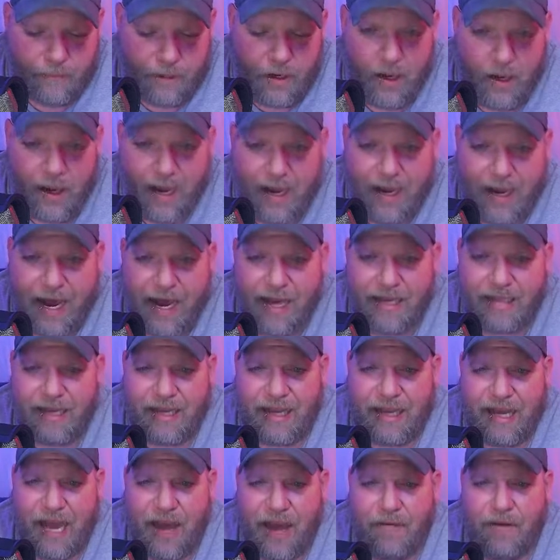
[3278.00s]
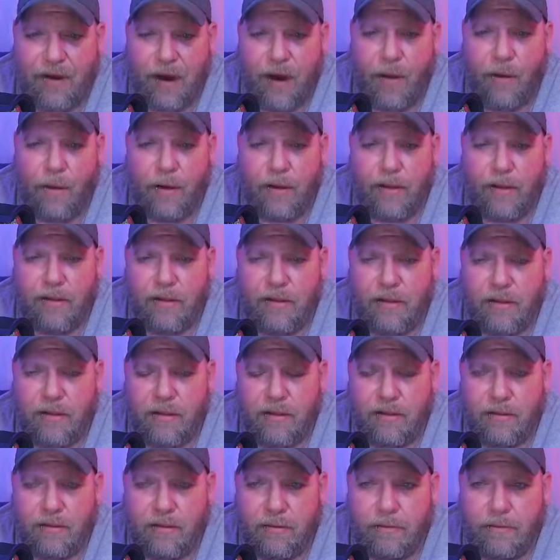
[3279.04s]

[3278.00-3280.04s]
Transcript: And you got guys like Kevin Owens.